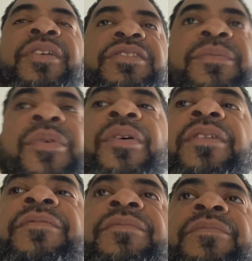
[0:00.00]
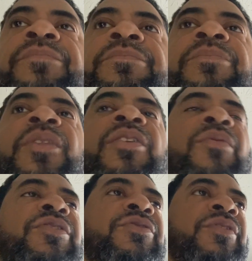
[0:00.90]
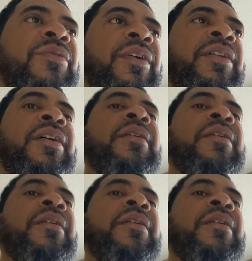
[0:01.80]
supportive of what you're doing.